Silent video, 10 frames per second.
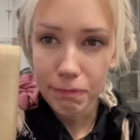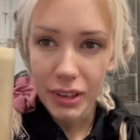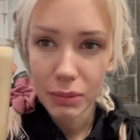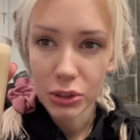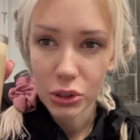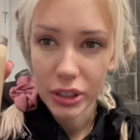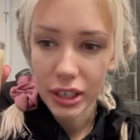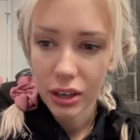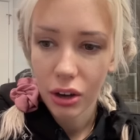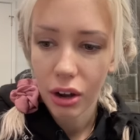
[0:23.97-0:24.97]
I'm just
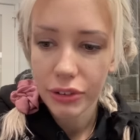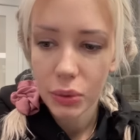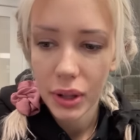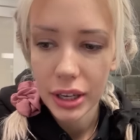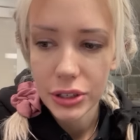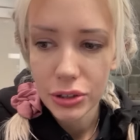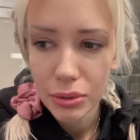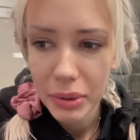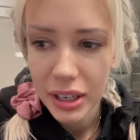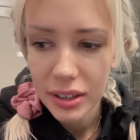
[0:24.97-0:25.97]
drinking a coffee while I do
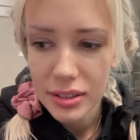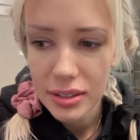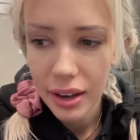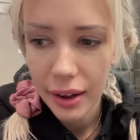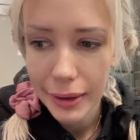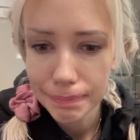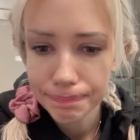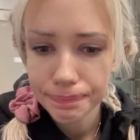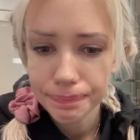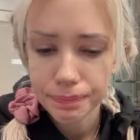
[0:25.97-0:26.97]
because
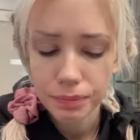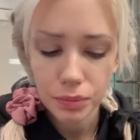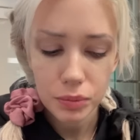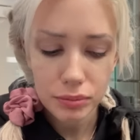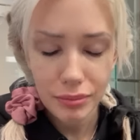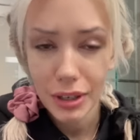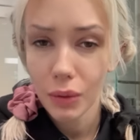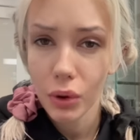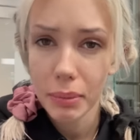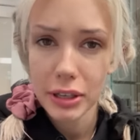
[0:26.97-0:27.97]

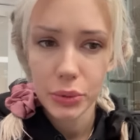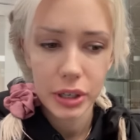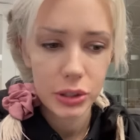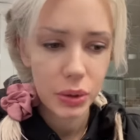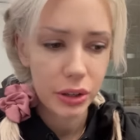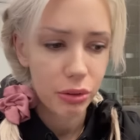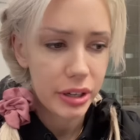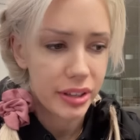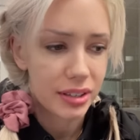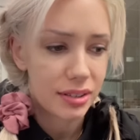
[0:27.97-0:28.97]
one of my 2023
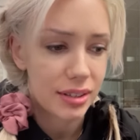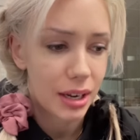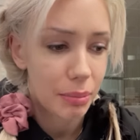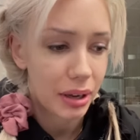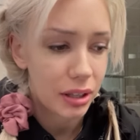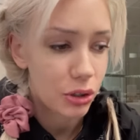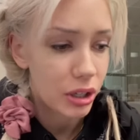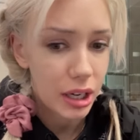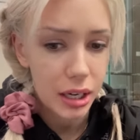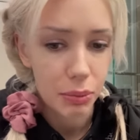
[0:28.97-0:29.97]
things is that I barely
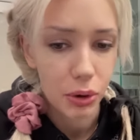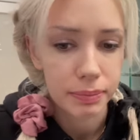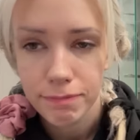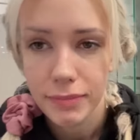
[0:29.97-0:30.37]
drink anymore.